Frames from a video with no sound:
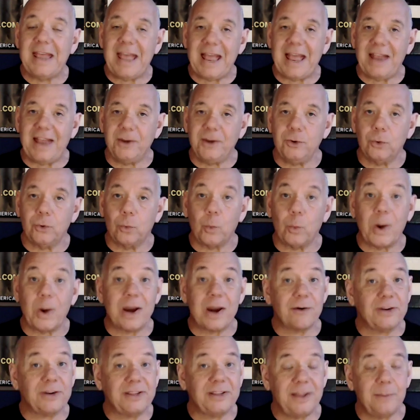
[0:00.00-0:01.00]
and you're
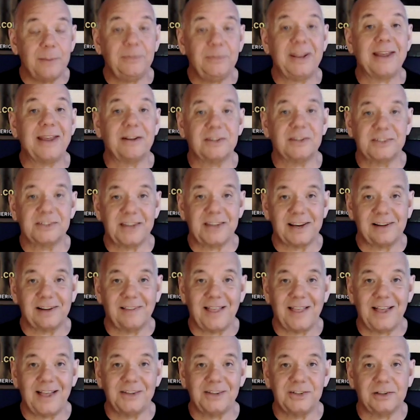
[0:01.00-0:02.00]
wearing them down
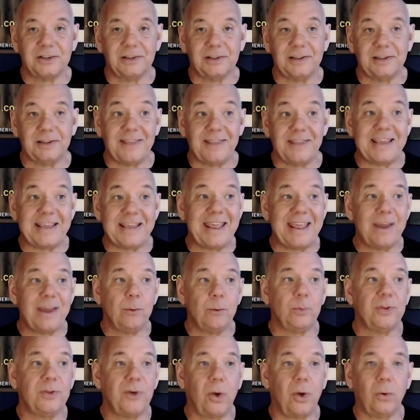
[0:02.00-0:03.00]
psychologically, they can't
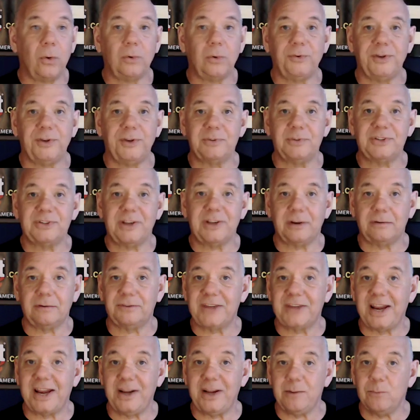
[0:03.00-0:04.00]
withhold
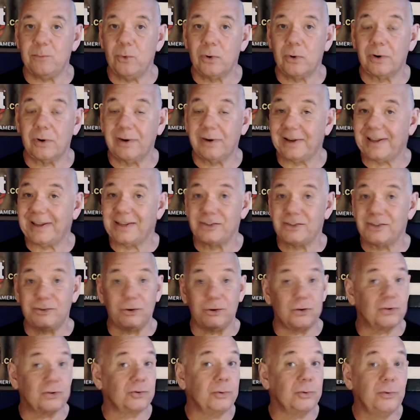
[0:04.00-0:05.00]
themselves anymore against the
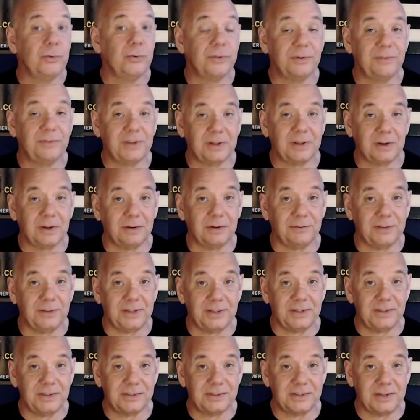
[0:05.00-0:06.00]
truth of the
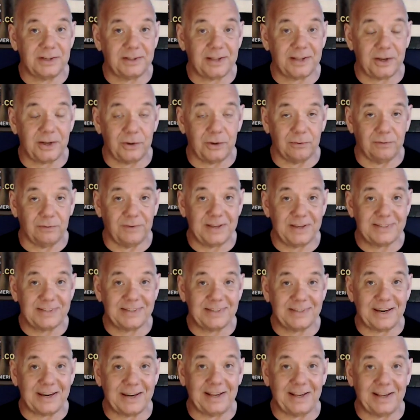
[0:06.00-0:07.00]
incident that you're
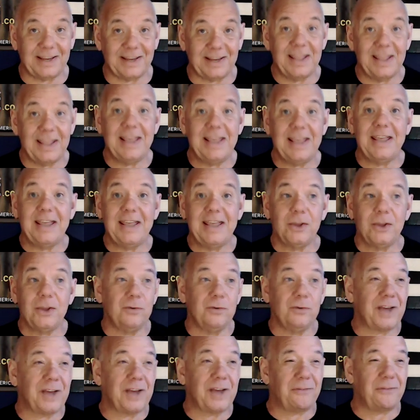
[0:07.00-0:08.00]
investigating.
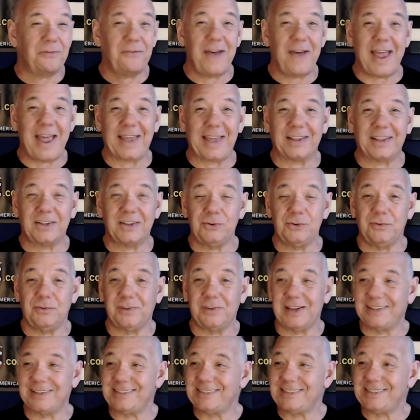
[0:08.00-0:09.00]
You've got facts, you've
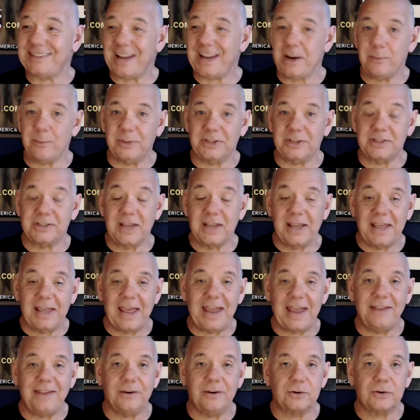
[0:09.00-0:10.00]
got statements,
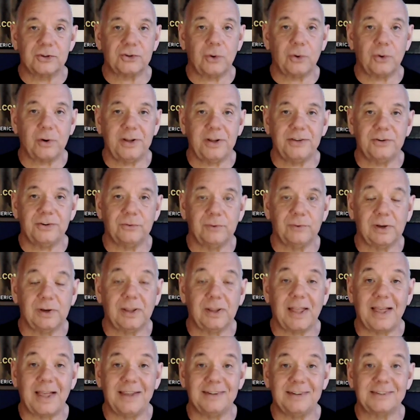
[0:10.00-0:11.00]
and they're starting to
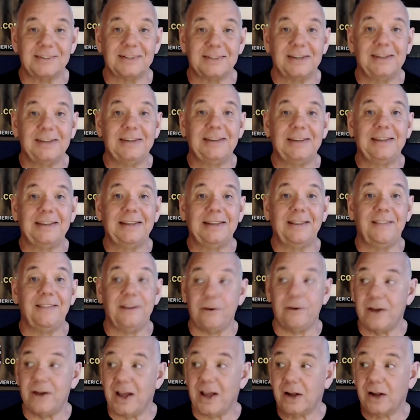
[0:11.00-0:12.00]
realize
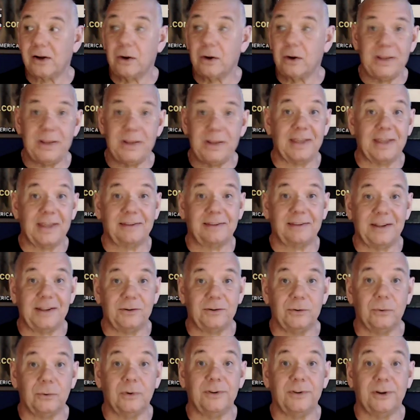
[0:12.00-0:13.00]
they're not going out that
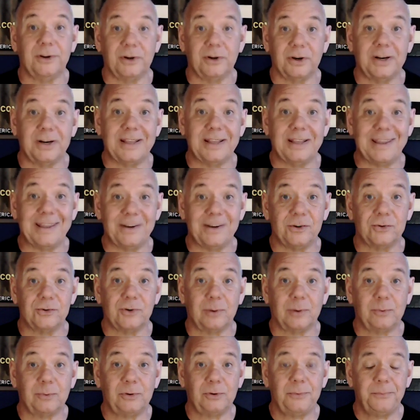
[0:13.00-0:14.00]
door. They're going to get in
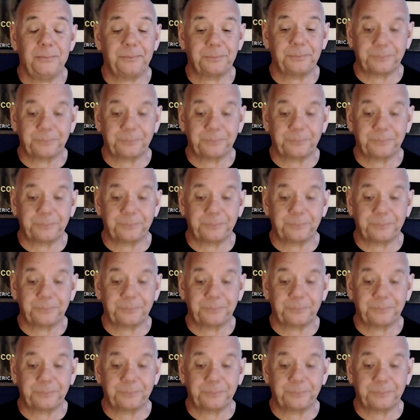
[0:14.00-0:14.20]
trouble